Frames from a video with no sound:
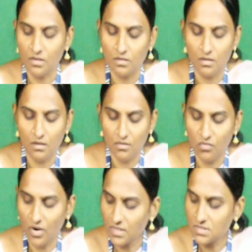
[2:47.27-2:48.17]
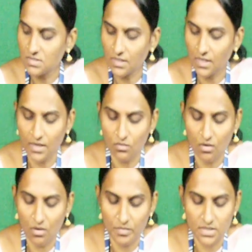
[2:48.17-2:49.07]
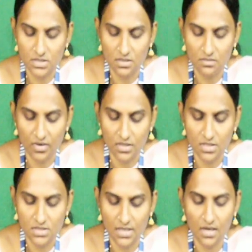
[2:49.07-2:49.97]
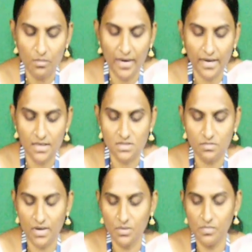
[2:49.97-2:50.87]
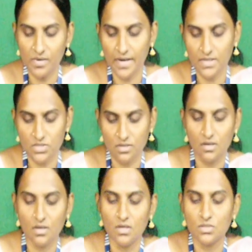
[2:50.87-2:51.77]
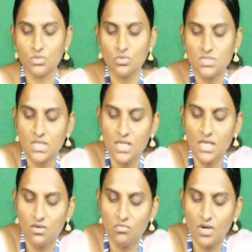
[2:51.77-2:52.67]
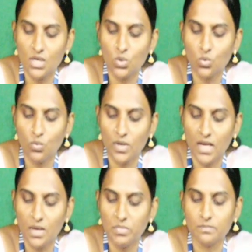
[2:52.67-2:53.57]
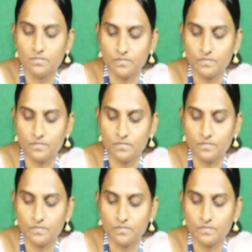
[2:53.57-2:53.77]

What is the time complexity for the general matrix multiplication? So C equal to AB.